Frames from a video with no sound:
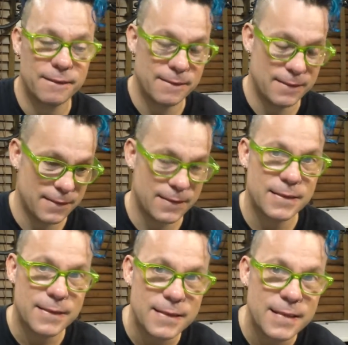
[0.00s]

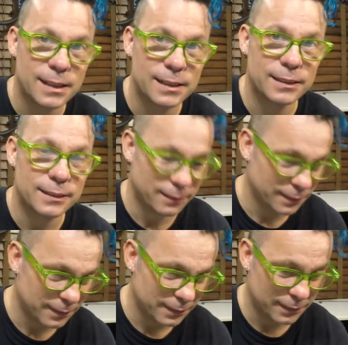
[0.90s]

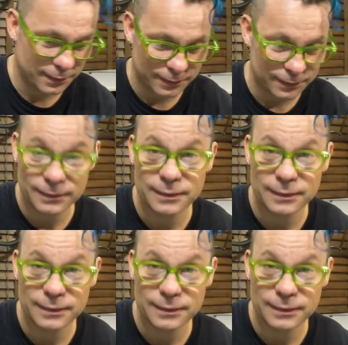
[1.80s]
No one is speaking in this clip.